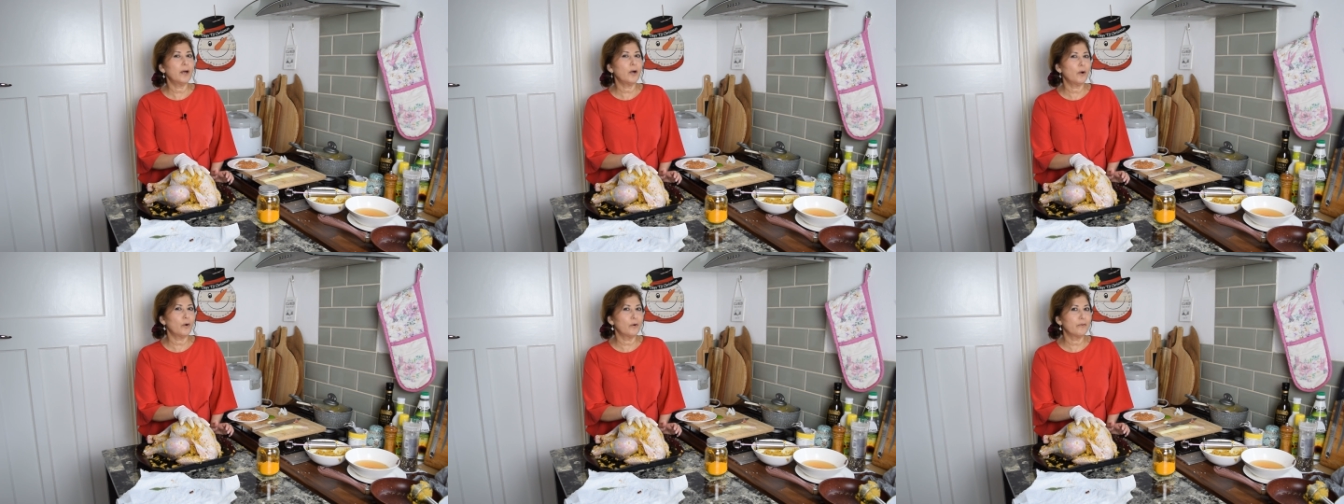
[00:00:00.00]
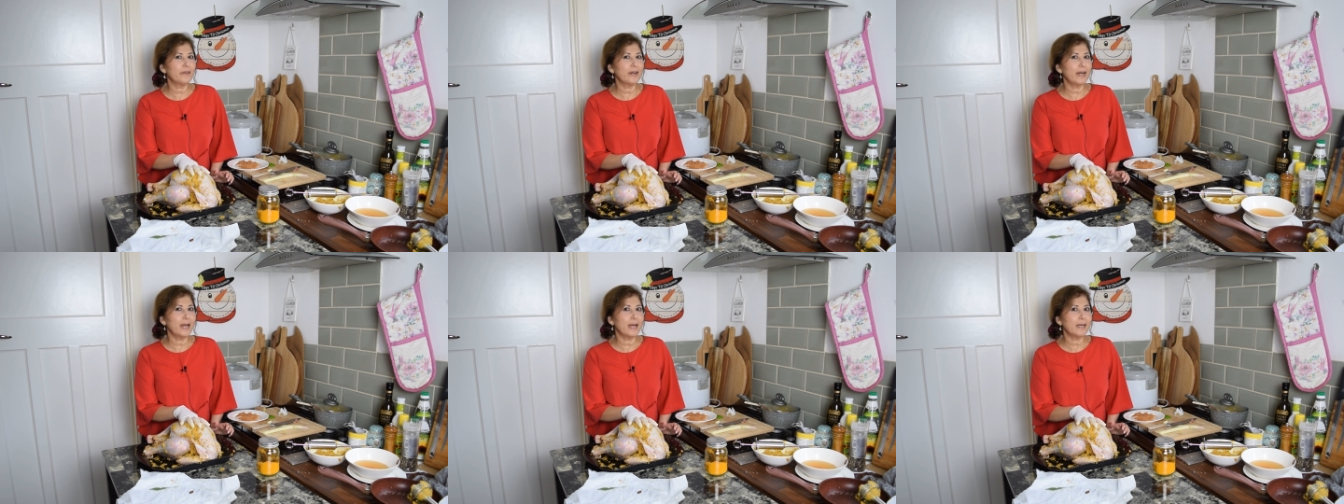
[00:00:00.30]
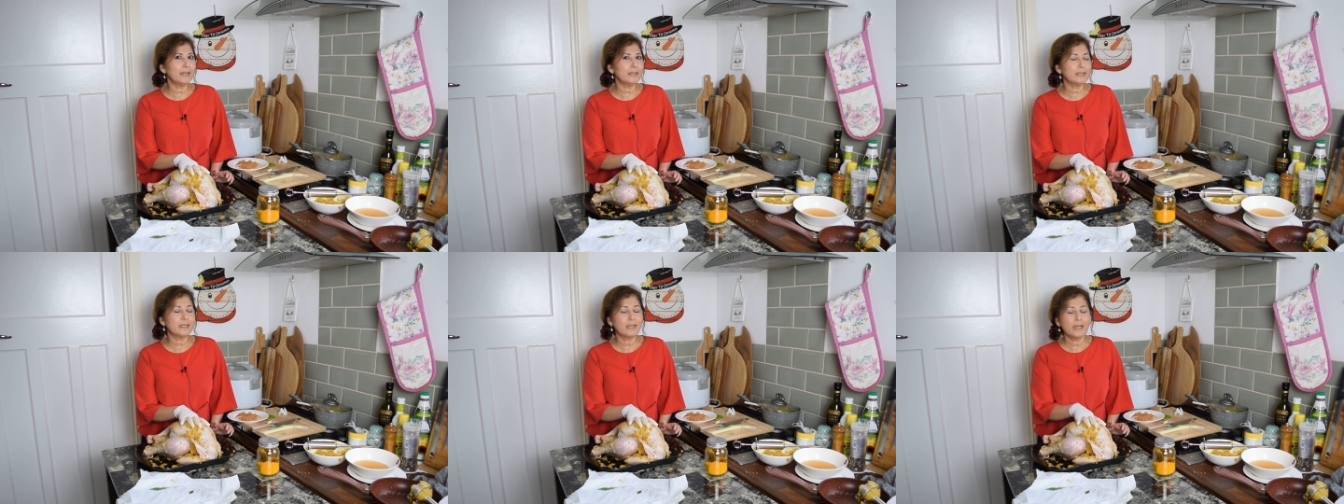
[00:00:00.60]

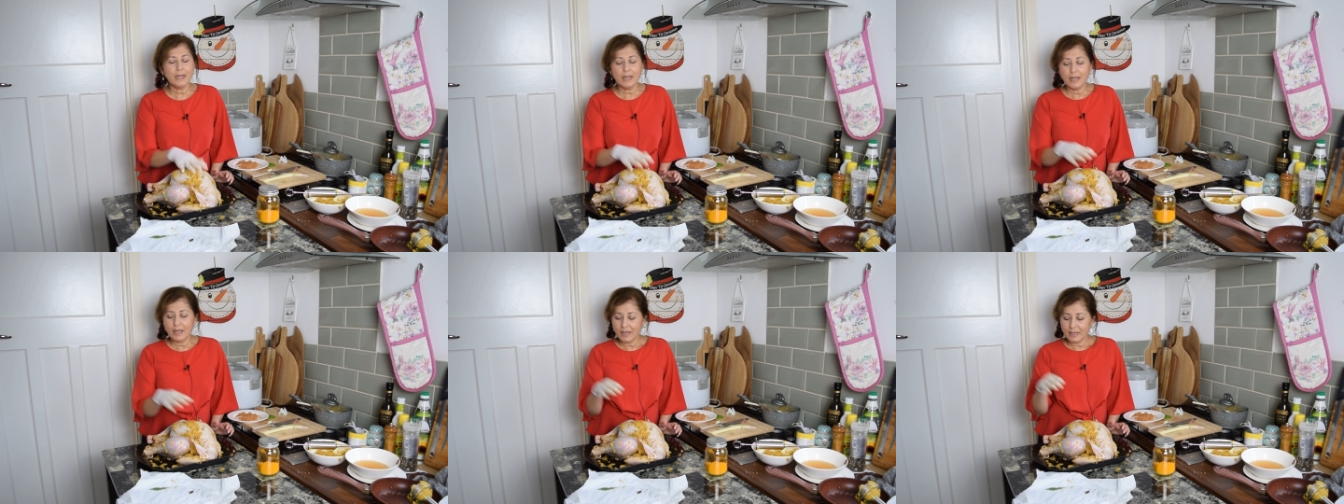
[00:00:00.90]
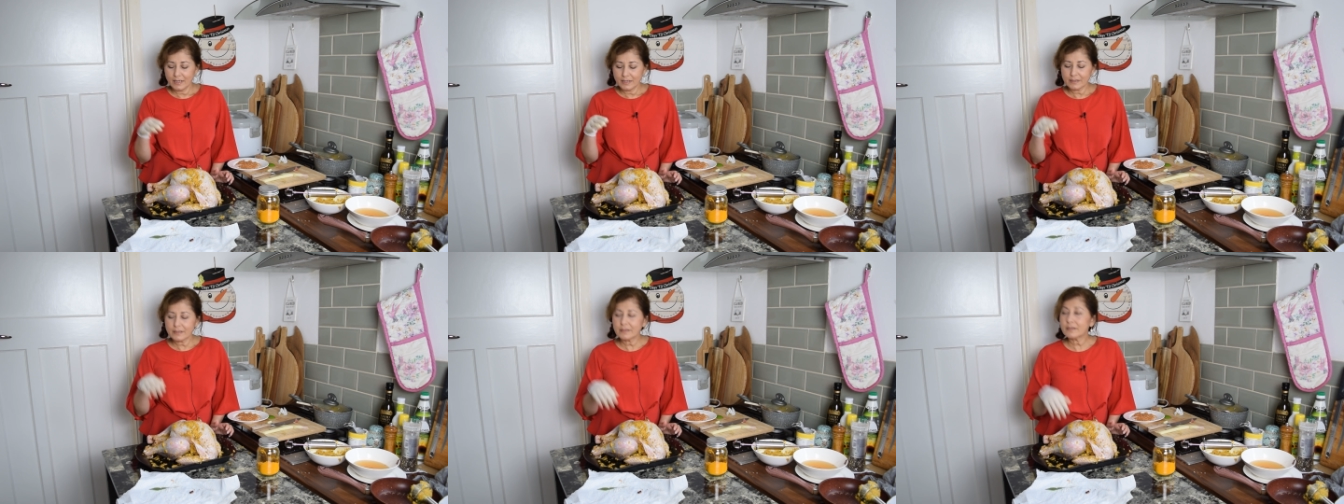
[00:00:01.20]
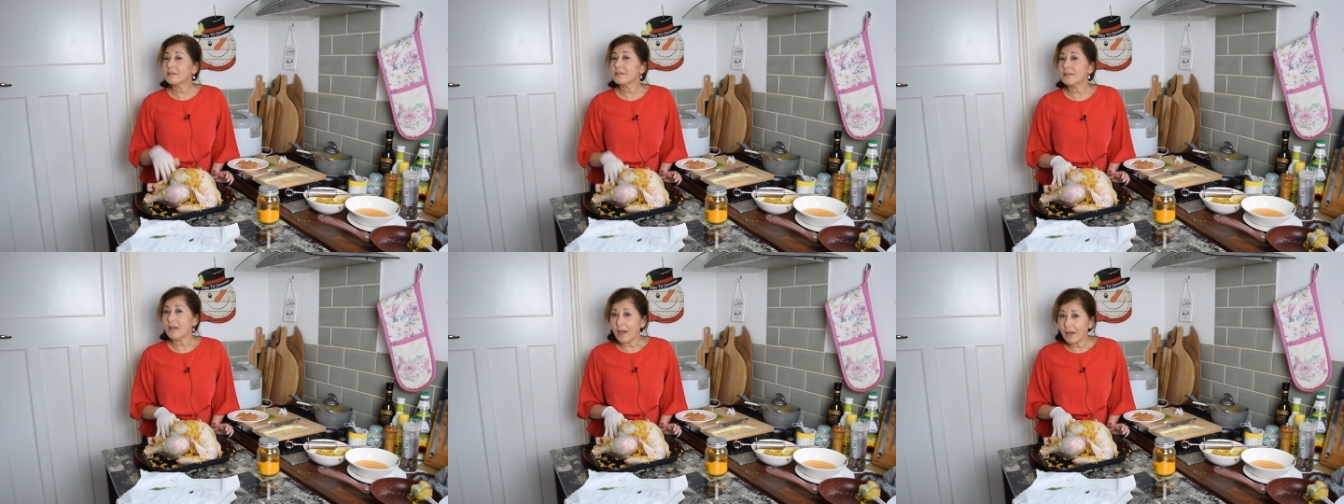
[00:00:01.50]
overnight,
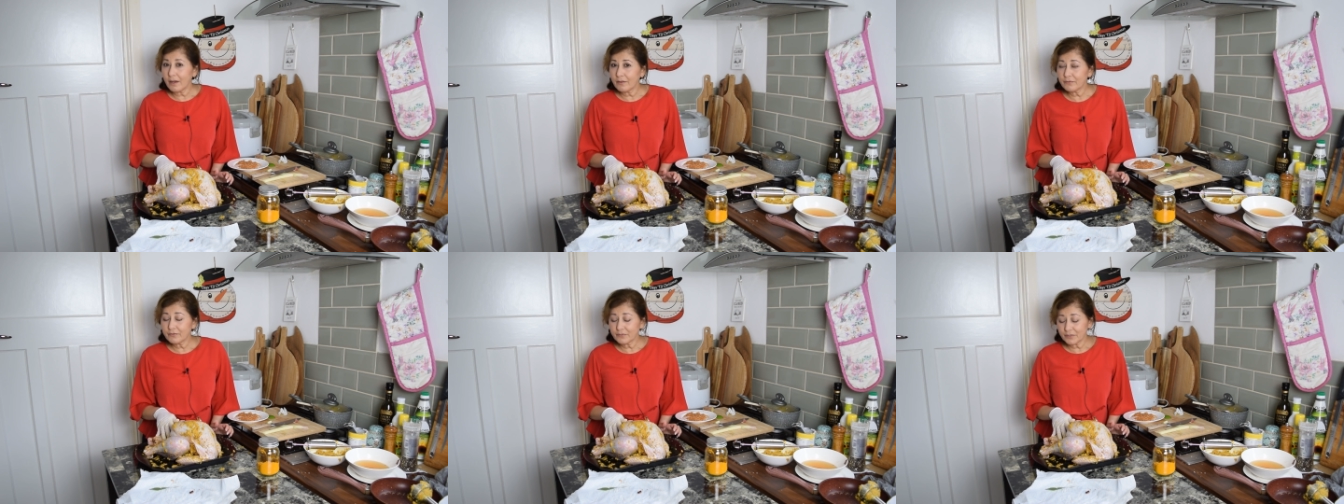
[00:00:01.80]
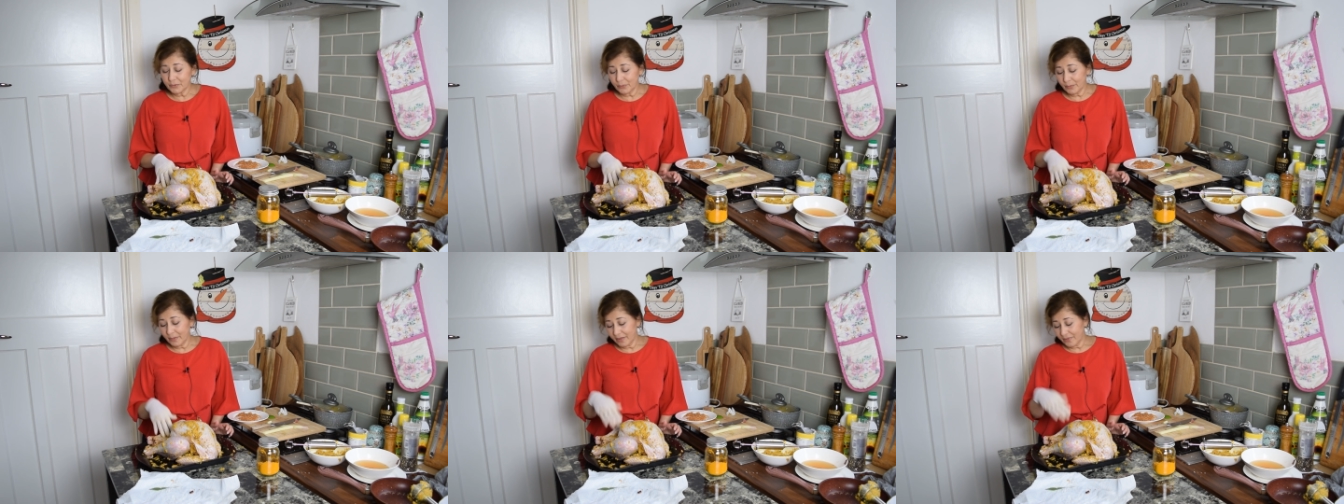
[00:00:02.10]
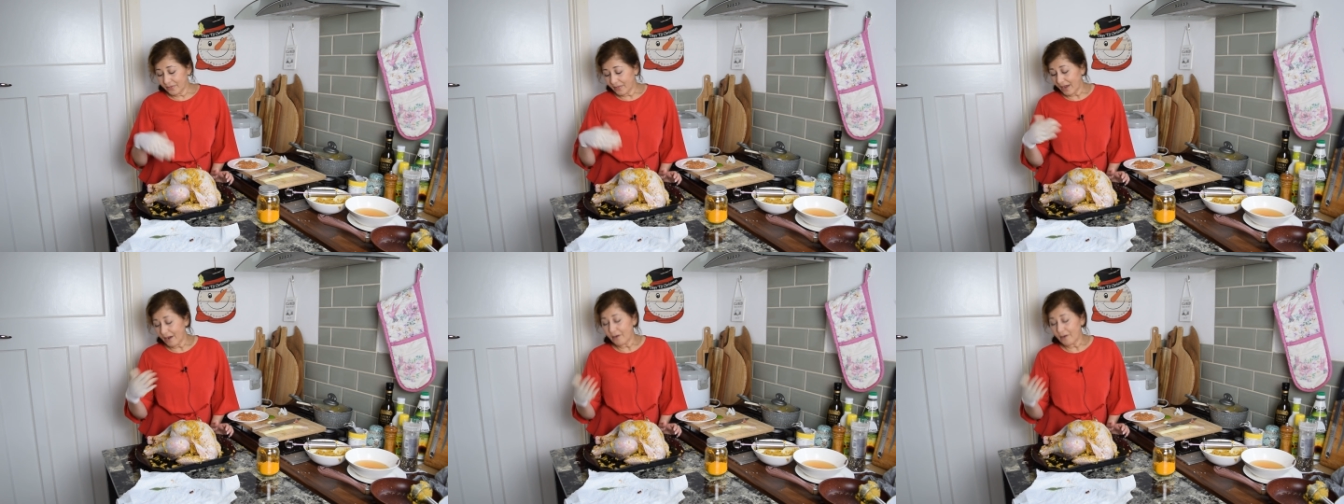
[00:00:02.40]
stuffed with